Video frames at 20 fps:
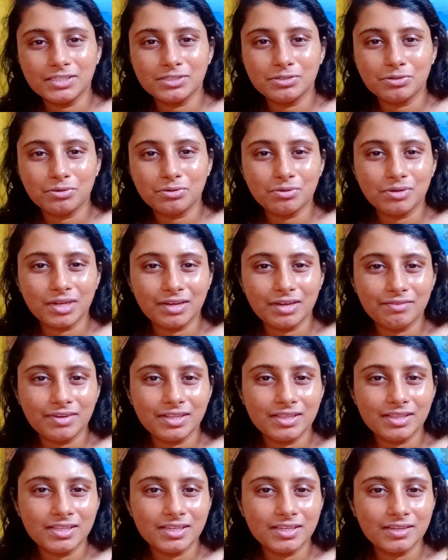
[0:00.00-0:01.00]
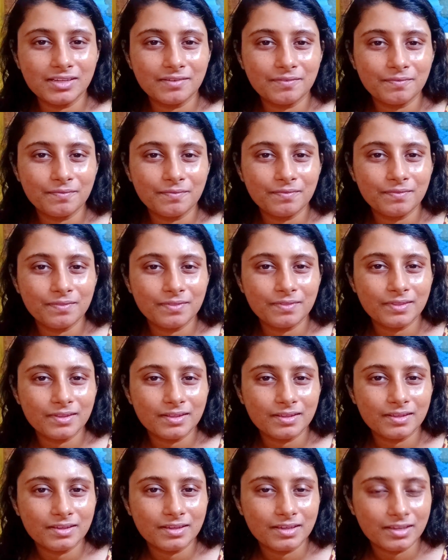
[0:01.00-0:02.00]
don't know everything.
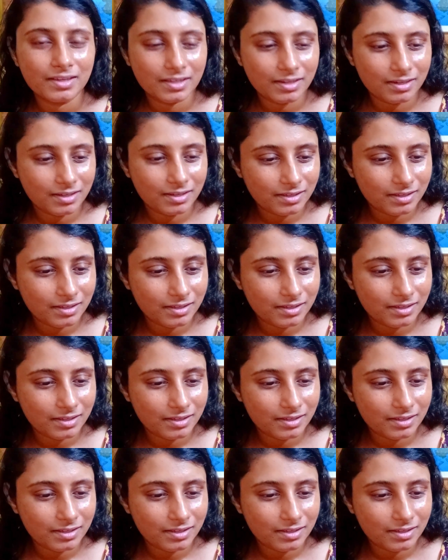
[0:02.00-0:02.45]
you know